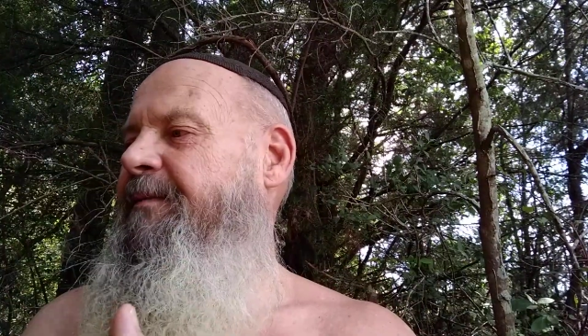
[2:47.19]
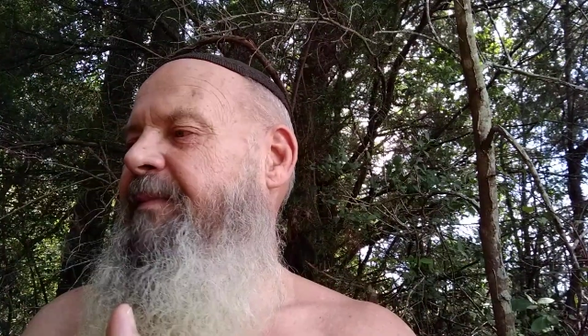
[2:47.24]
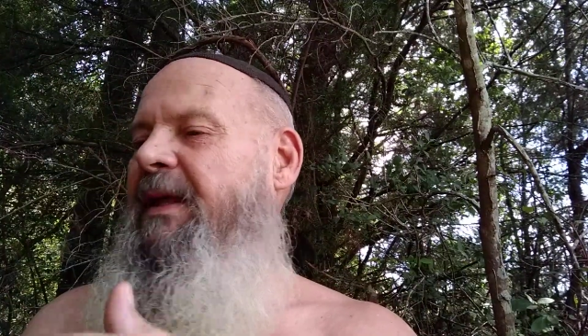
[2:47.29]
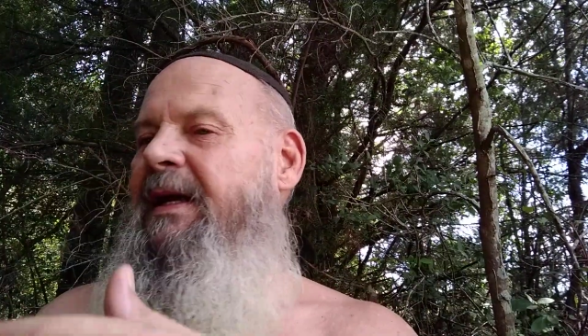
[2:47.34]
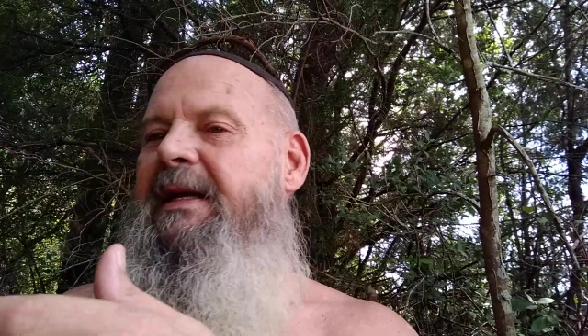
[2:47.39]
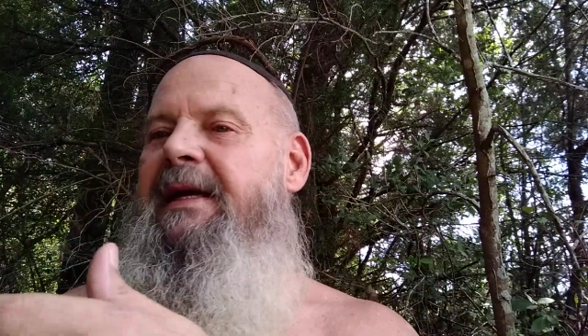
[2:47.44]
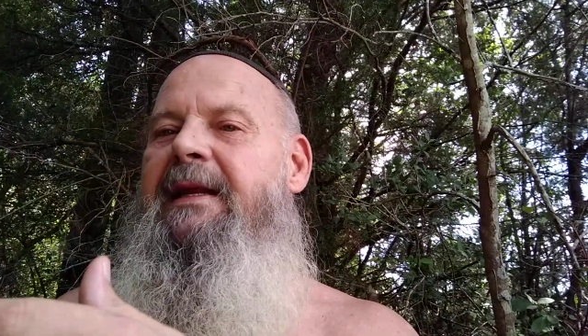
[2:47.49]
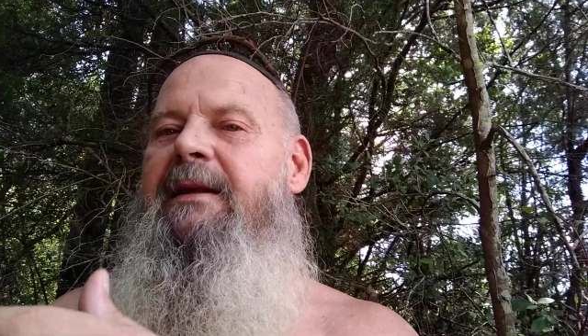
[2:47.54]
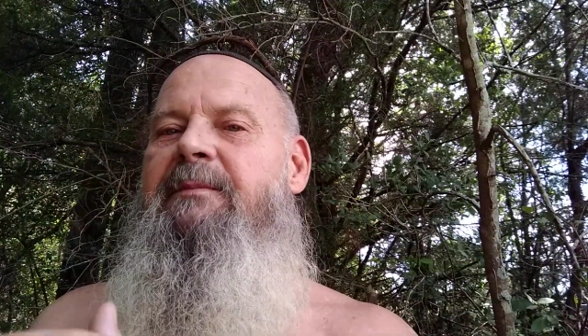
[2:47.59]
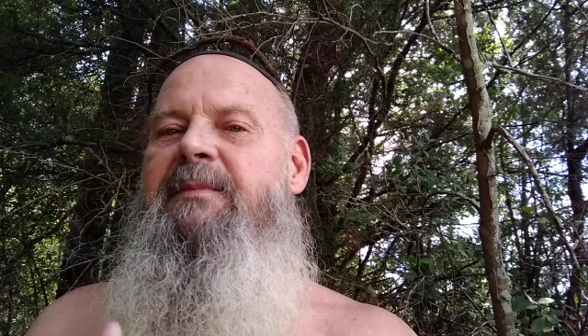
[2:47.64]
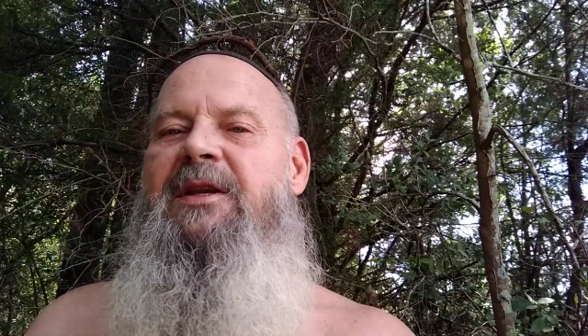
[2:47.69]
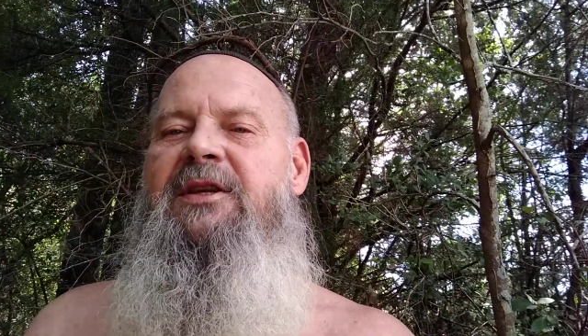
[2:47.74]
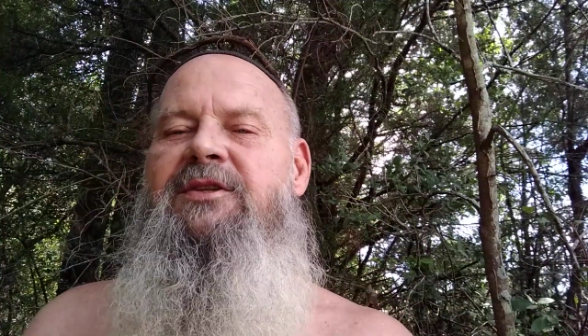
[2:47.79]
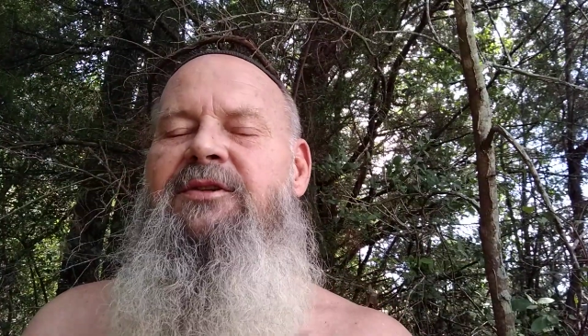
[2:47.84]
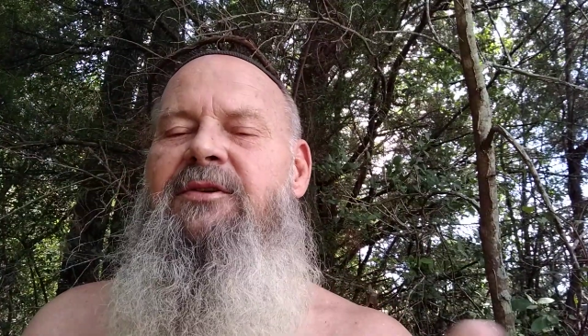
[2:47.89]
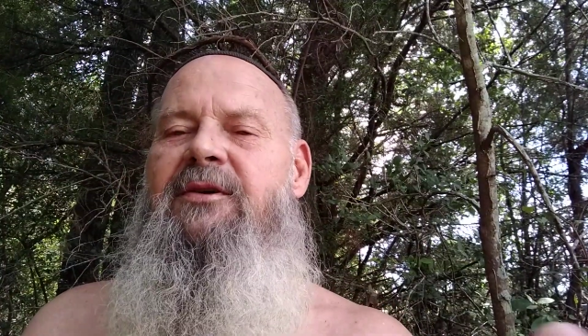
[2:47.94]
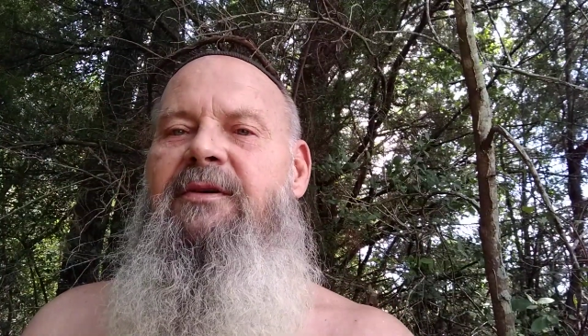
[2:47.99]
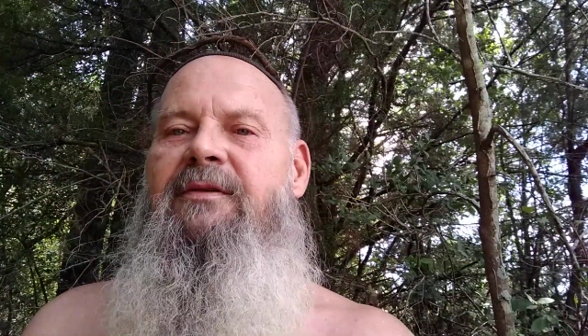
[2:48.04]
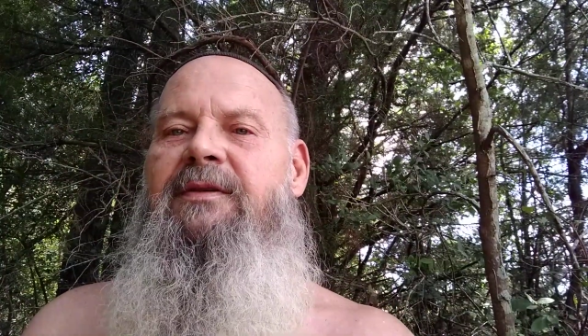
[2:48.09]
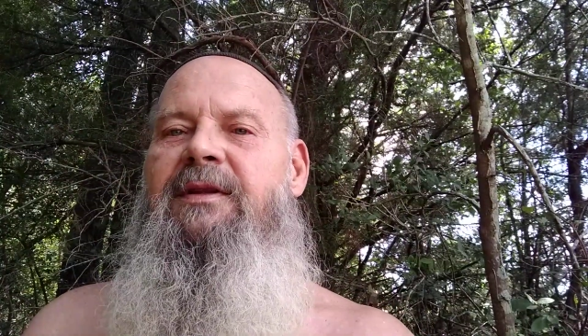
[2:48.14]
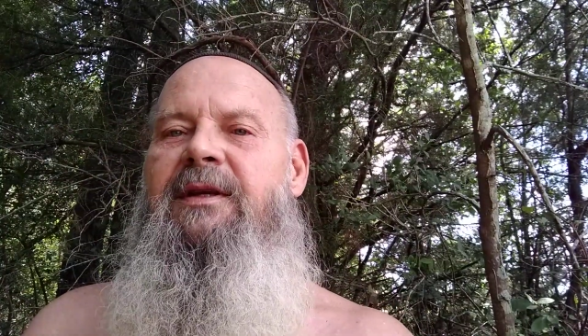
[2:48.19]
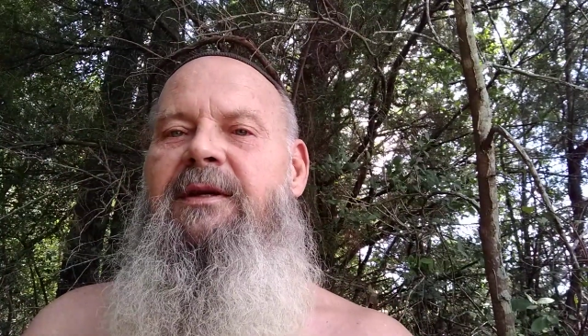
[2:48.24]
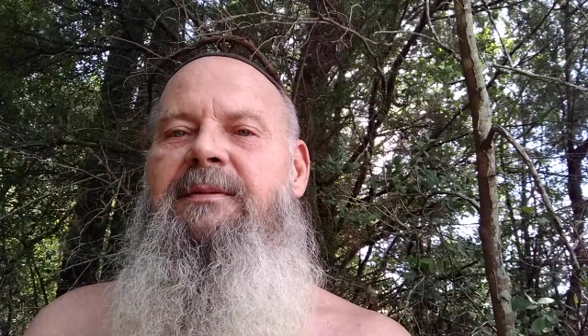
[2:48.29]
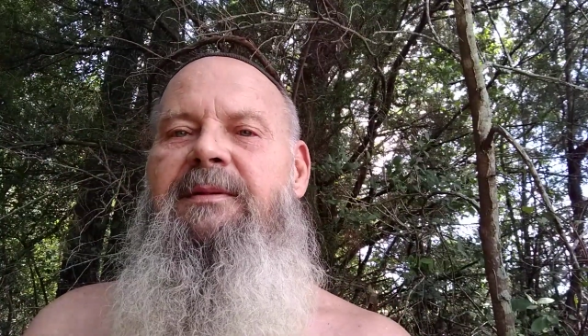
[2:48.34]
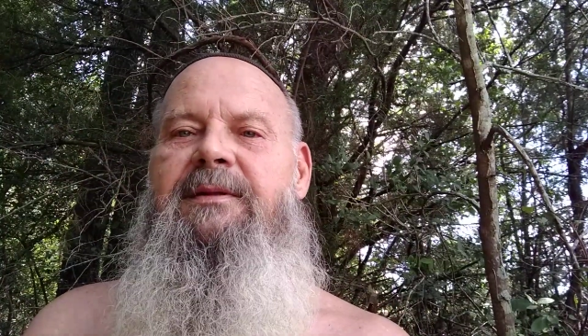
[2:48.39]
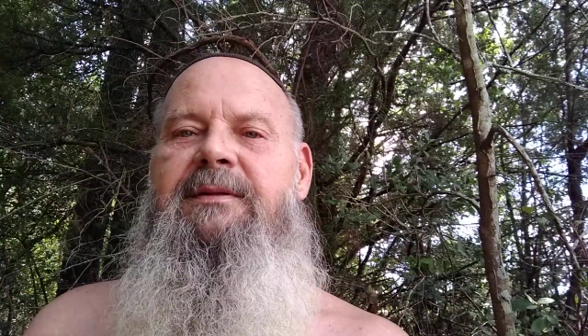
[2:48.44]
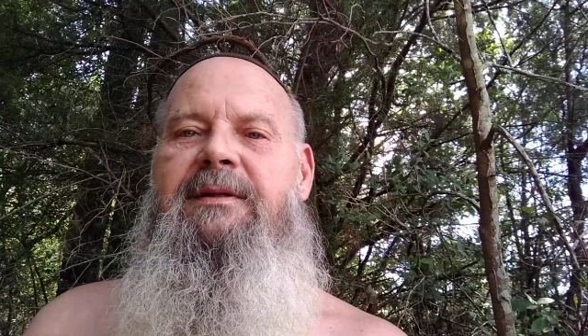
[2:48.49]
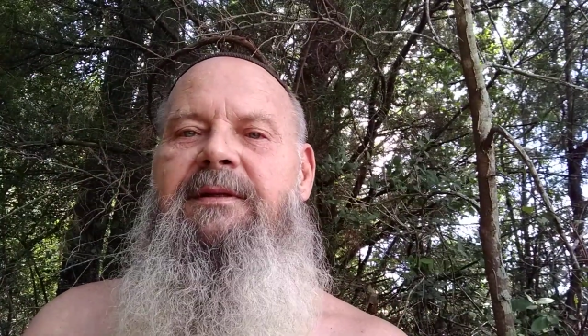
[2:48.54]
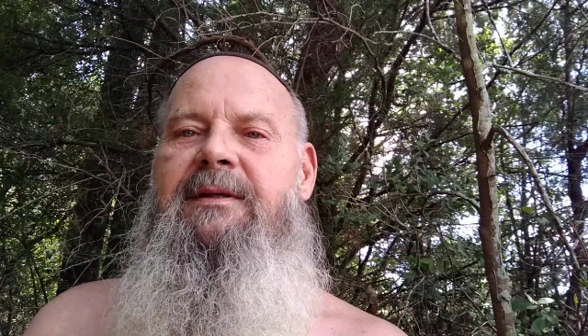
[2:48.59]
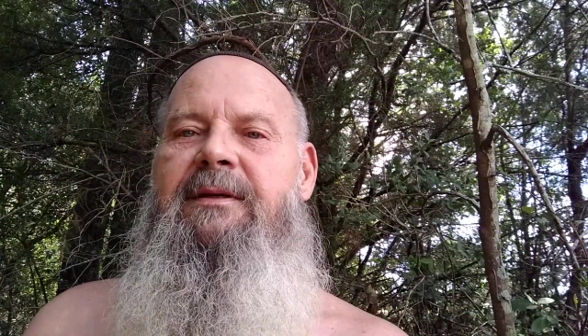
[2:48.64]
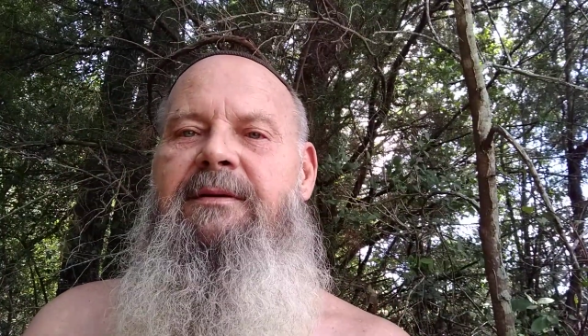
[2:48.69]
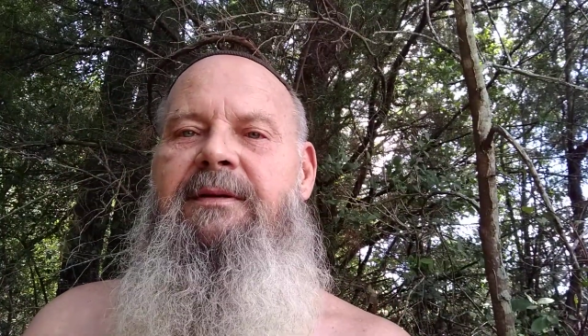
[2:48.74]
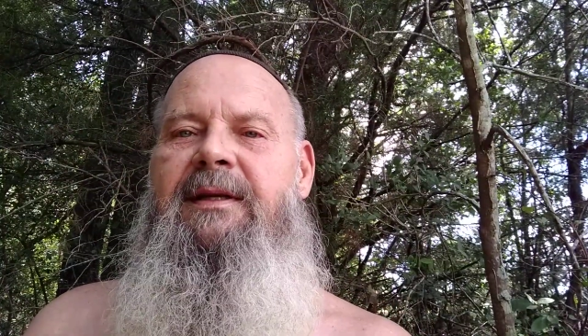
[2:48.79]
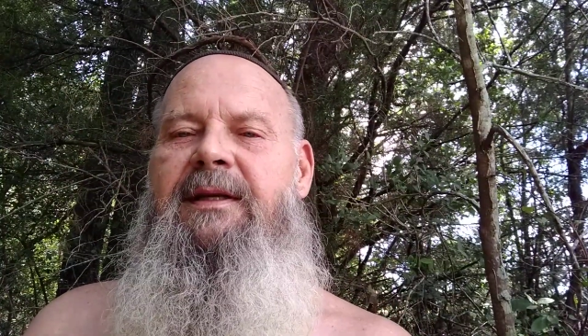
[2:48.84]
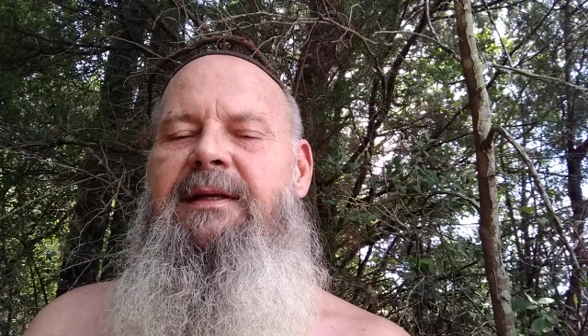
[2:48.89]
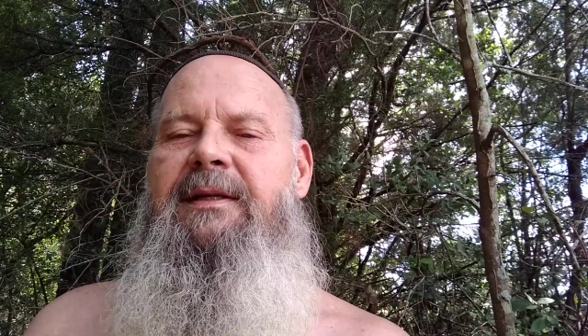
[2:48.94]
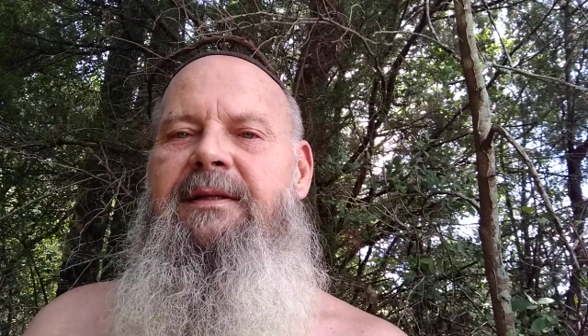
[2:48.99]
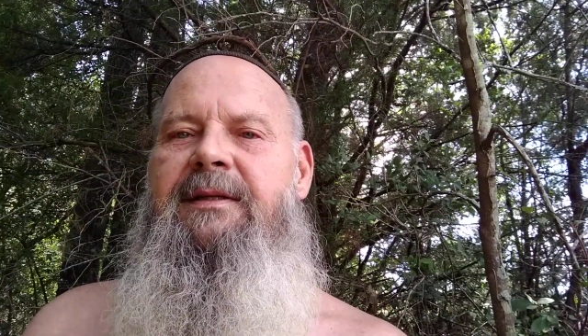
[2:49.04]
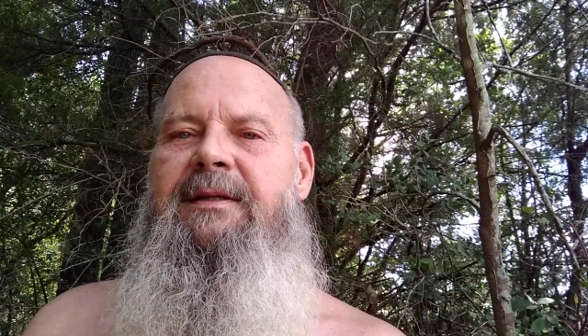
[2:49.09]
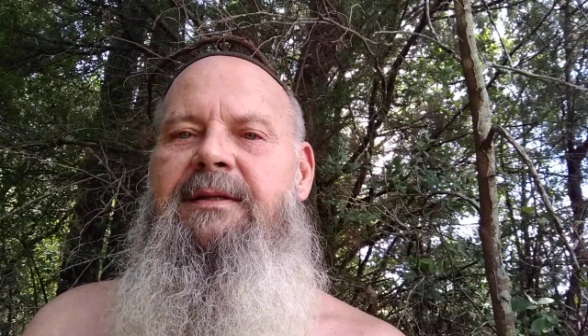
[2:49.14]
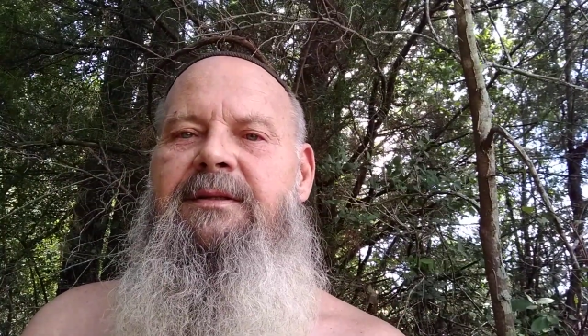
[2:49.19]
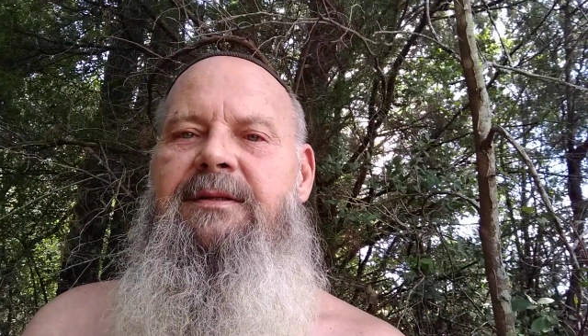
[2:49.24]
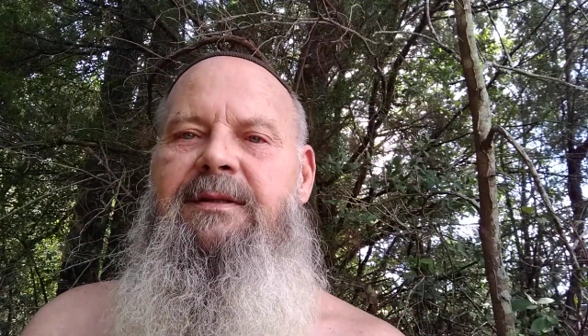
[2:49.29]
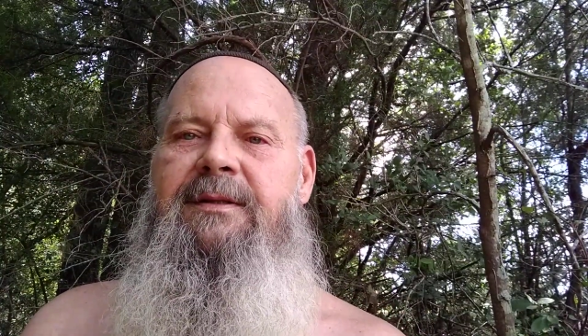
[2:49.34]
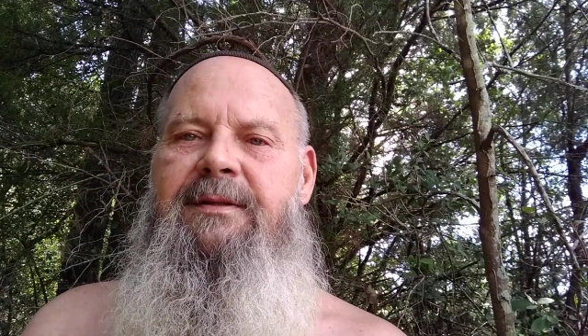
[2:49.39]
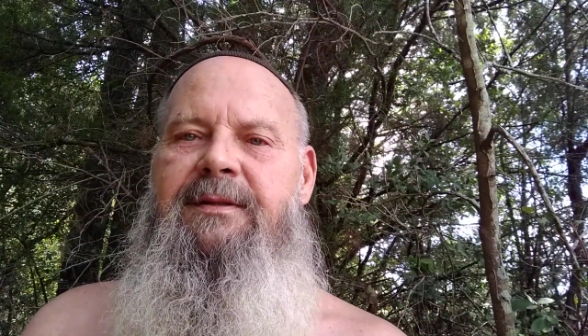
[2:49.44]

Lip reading: I got a mister over there, but I don't need it. It's